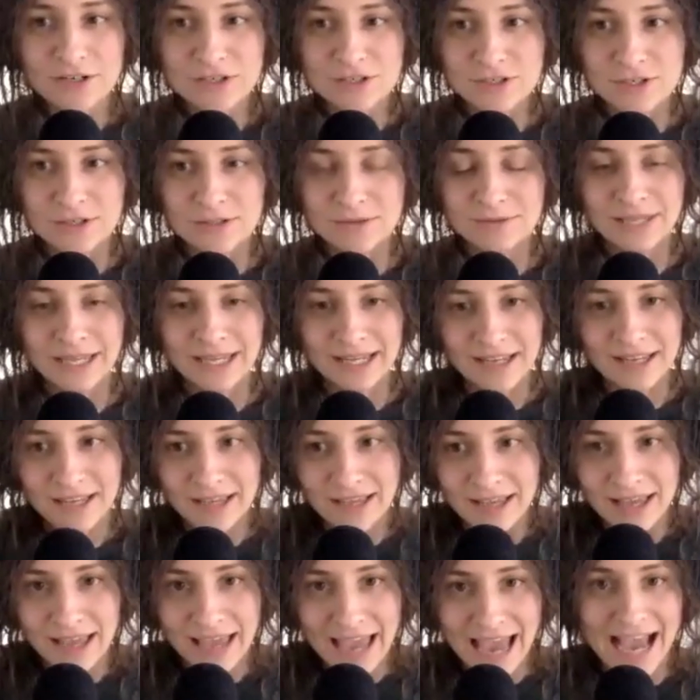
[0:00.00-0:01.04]
to, like
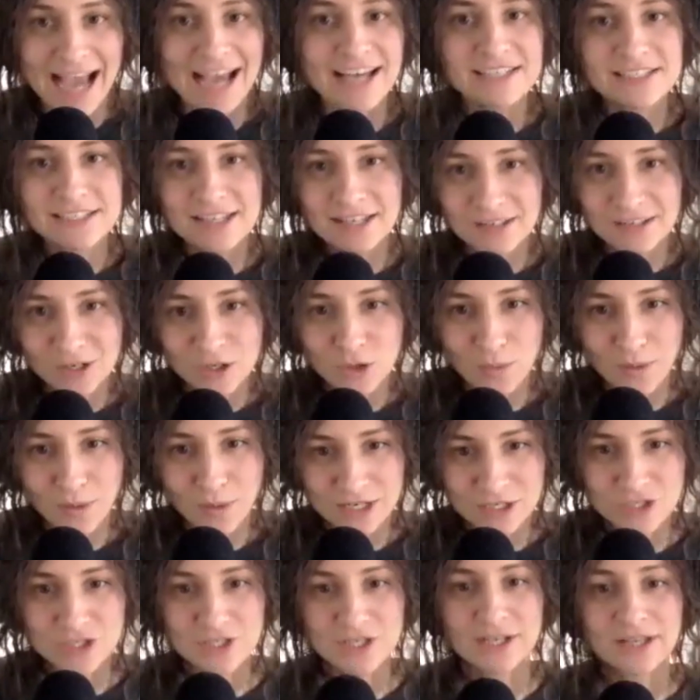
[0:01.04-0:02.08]
asking a
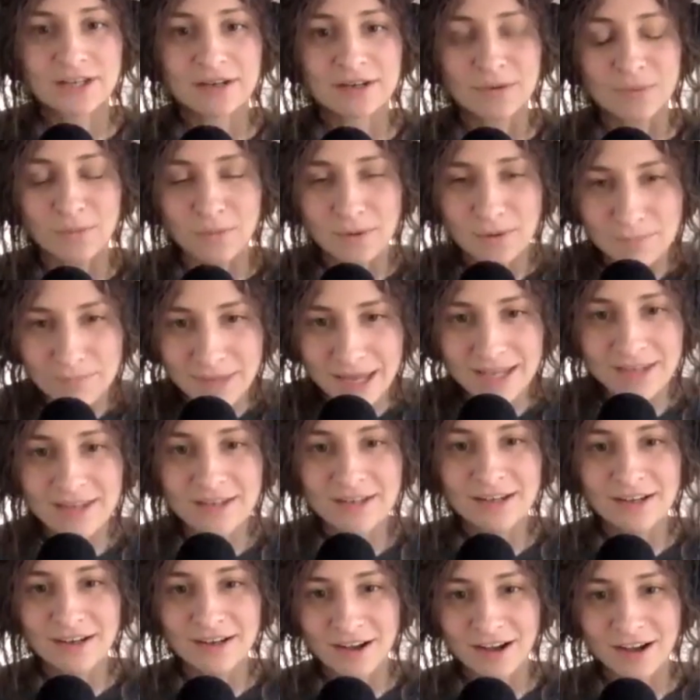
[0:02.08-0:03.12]
question or making
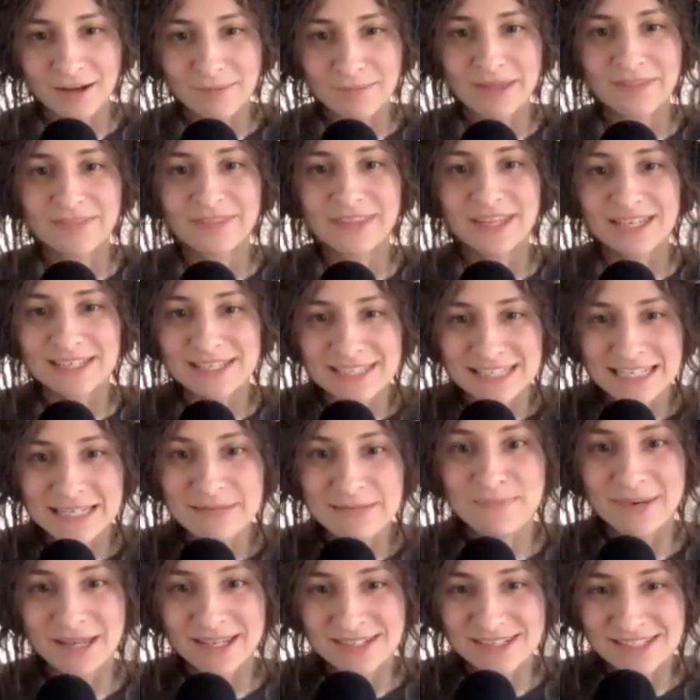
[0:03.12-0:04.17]
a comment that
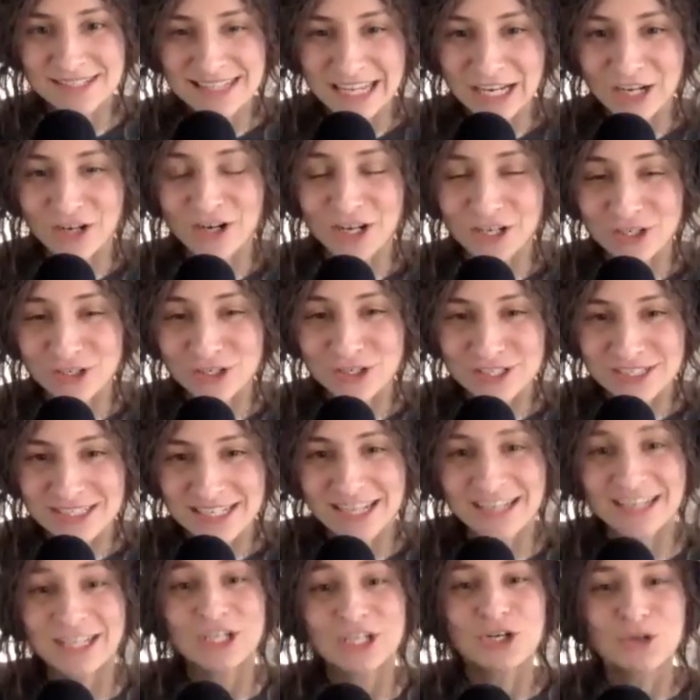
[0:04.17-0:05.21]
deepens their
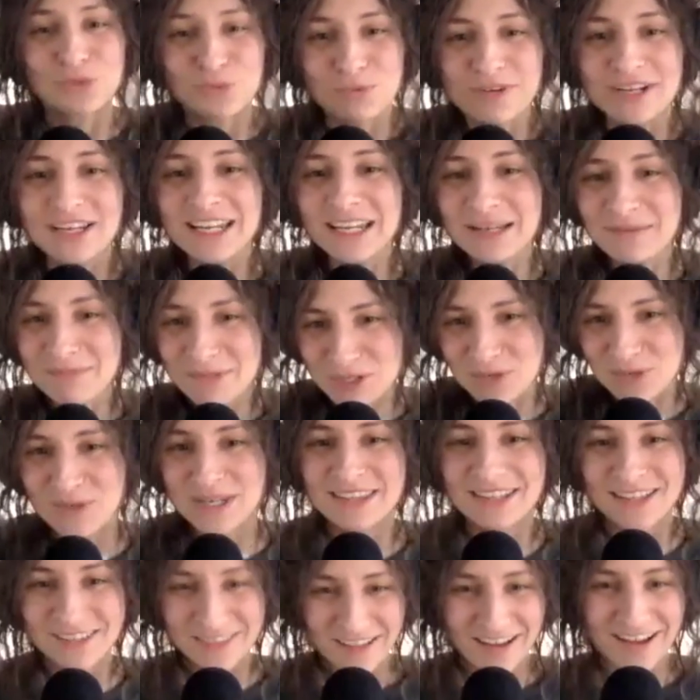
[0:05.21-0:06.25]
understanding. You're reading
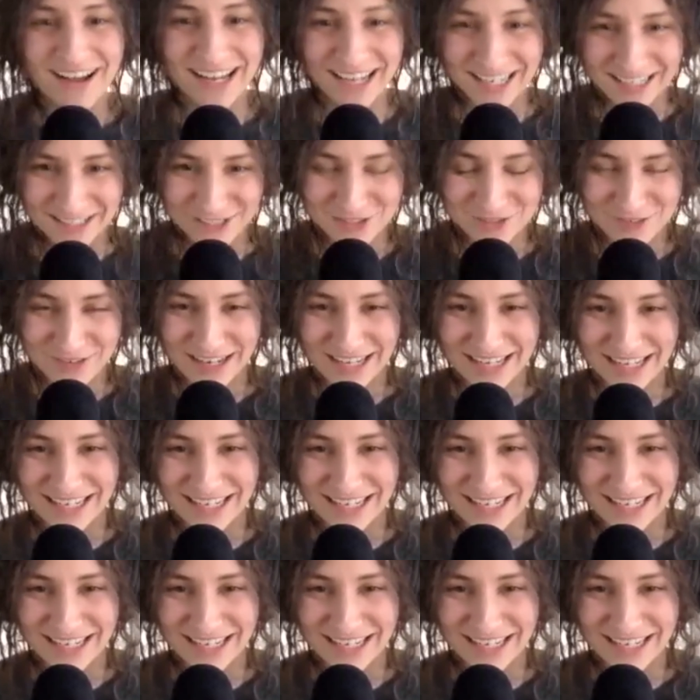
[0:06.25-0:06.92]
between the lines, right?